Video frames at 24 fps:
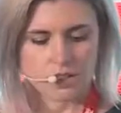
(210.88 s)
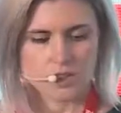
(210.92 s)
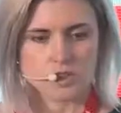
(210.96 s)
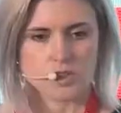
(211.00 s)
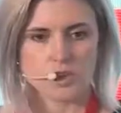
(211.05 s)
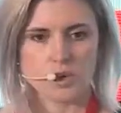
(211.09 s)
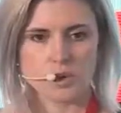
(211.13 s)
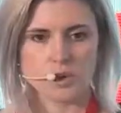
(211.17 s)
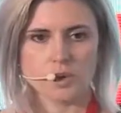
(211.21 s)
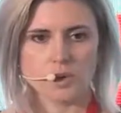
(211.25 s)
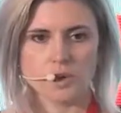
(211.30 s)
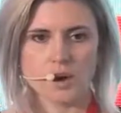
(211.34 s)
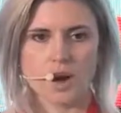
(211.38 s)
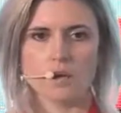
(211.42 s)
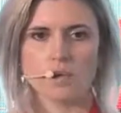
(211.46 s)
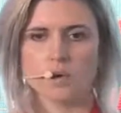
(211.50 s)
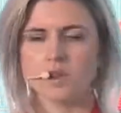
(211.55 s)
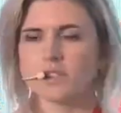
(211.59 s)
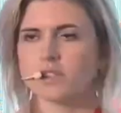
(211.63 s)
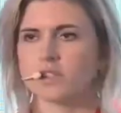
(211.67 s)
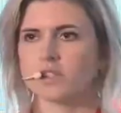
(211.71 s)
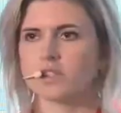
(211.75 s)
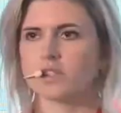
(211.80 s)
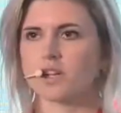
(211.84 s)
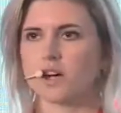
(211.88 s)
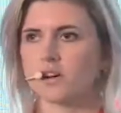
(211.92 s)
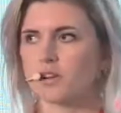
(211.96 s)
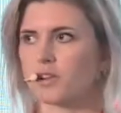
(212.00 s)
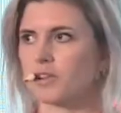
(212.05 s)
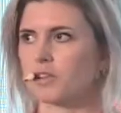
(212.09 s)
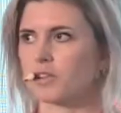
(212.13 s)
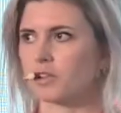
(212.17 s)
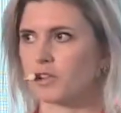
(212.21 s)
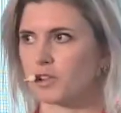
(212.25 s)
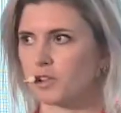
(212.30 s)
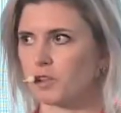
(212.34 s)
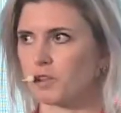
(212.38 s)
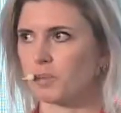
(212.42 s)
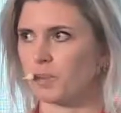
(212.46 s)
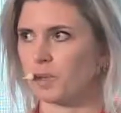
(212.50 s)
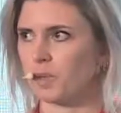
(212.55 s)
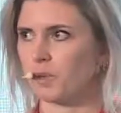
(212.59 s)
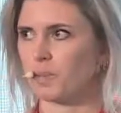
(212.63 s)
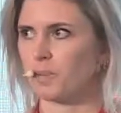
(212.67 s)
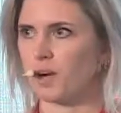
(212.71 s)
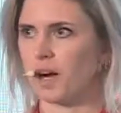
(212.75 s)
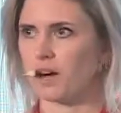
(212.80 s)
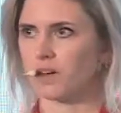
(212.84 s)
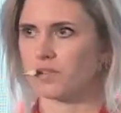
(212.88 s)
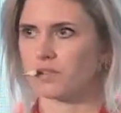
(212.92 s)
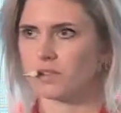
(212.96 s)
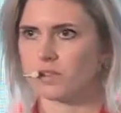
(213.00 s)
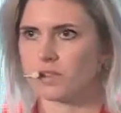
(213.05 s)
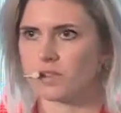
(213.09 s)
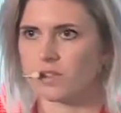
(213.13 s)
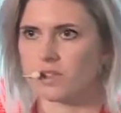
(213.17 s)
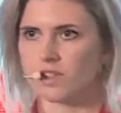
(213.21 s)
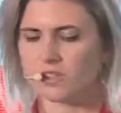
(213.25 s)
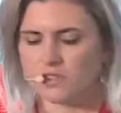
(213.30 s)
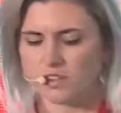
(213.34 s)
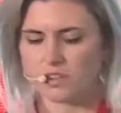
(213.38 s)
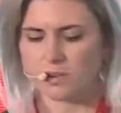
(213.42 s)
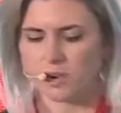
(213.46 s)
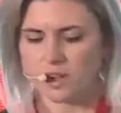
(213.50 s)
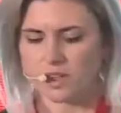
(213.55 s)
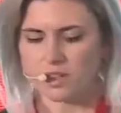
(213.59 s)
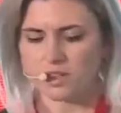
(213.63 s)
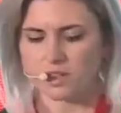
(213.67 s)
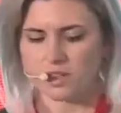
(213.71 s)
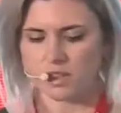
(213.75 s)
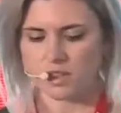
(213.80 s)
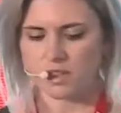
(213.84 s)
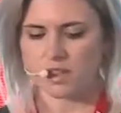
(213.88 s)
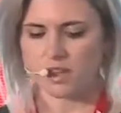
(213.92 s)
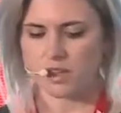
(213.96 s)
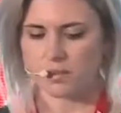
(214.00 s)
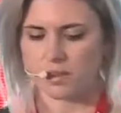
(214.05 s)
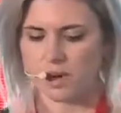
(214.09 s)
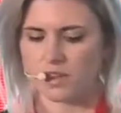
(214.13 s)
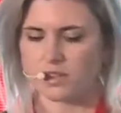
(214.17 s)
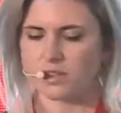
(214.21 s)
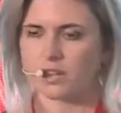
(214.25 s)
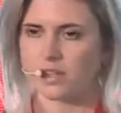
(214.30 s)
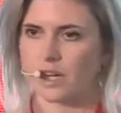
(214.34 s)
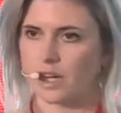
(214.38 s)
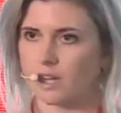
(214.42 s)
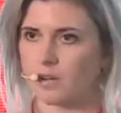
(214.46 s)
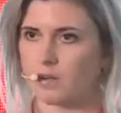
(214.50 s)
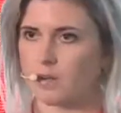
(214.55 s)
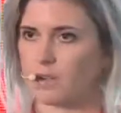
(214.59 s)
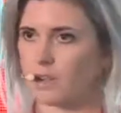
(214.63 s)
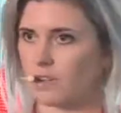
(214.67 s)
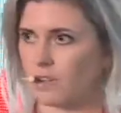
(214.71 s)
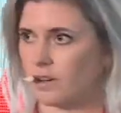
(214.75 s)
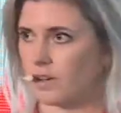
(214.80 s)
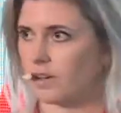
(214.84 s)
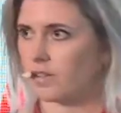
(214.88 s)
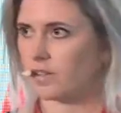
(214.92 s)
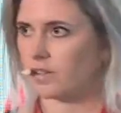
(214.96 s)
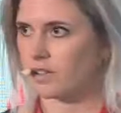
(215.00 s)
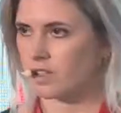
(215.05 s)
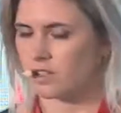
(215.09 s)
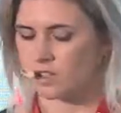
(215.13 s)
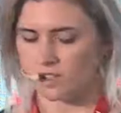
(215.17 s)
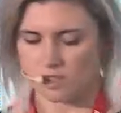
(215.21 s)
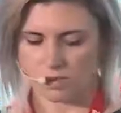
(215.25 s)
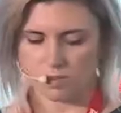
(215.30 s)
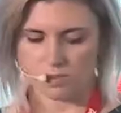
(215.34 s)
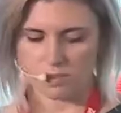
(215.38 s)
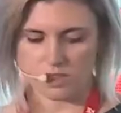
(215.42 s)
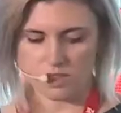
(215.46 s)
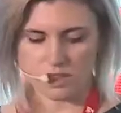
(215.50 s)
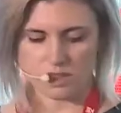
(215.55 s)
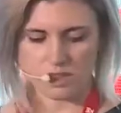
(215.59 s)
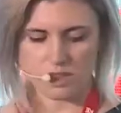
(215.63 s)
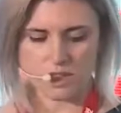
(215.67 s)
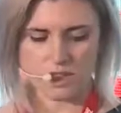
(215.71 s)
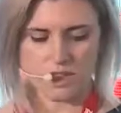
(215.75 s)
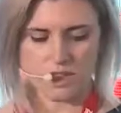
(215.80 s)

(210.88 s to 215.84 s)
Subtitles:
So I want to tell you a little bit about different ways to think about data within our systems.